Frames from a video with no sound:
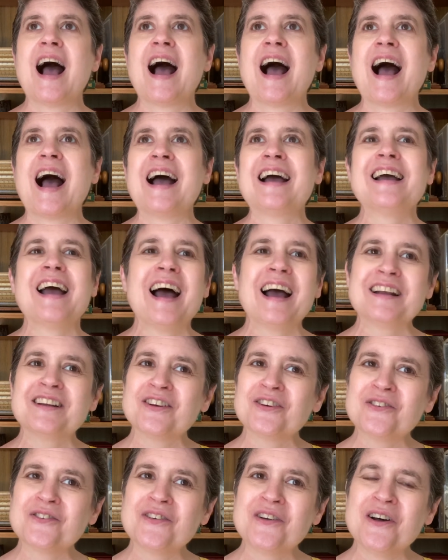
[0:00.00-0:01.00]
I, I
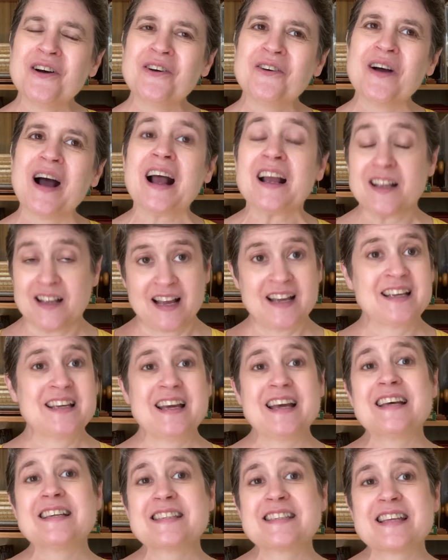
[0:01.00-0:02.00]
don't know, I, I
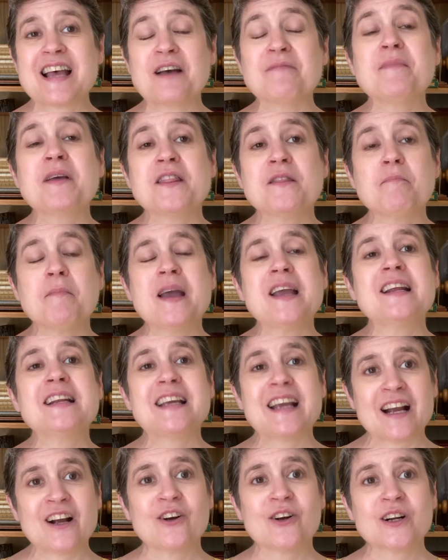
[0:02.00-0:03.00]
guess, I mean, the main
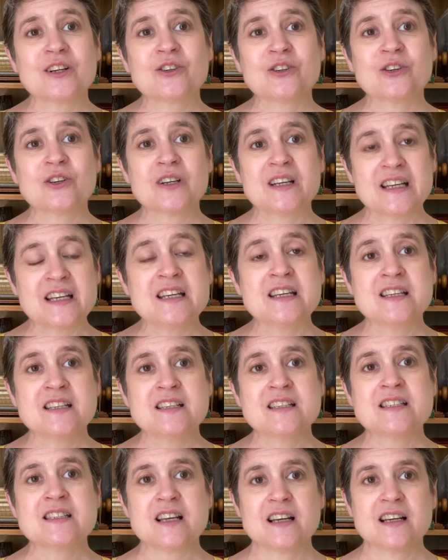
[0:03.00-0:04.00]
character
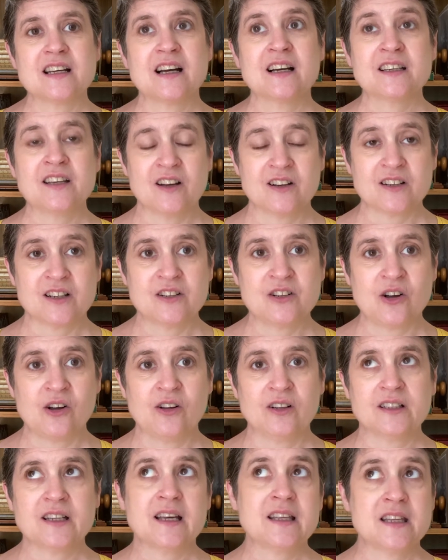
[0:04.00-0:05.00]
is a young
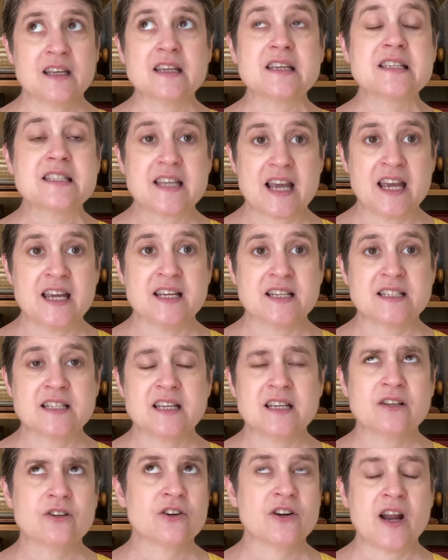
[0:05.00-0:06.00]
adult. I think he's
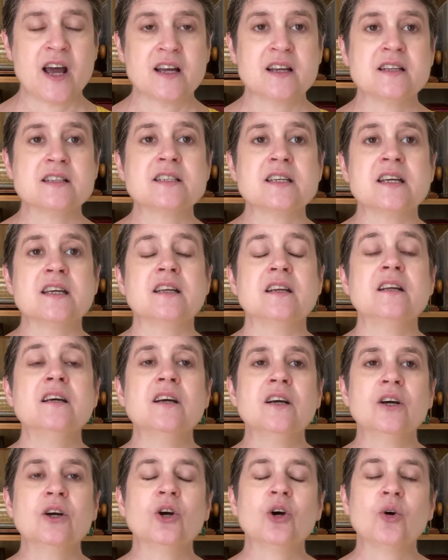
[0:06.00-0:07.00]
eighteen or nineteen
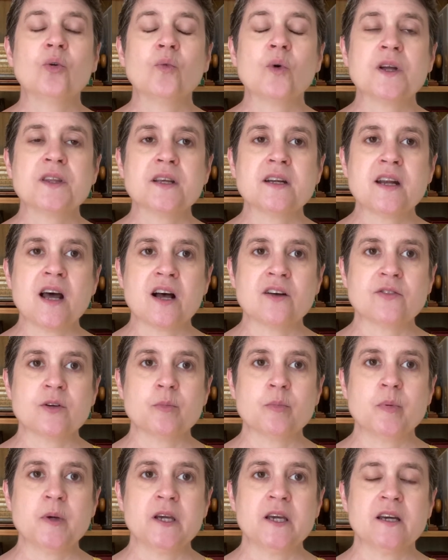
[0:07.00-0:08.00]
when the novel
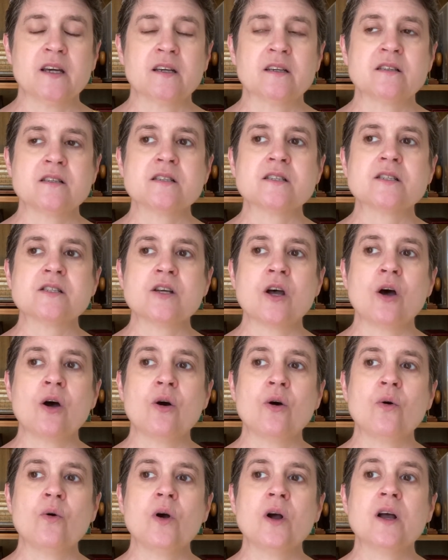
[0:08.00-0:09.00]
begins.
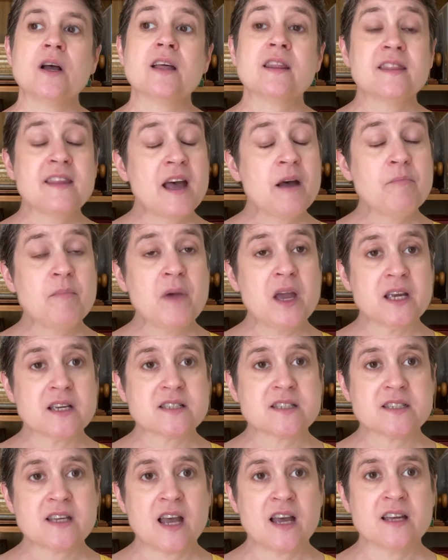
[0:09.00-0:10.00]
So that makes
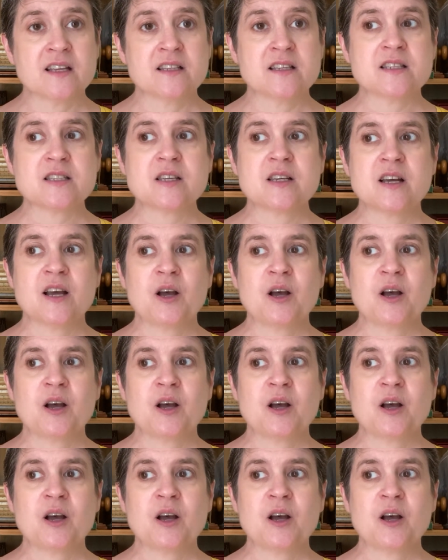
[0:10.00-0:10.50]
sense.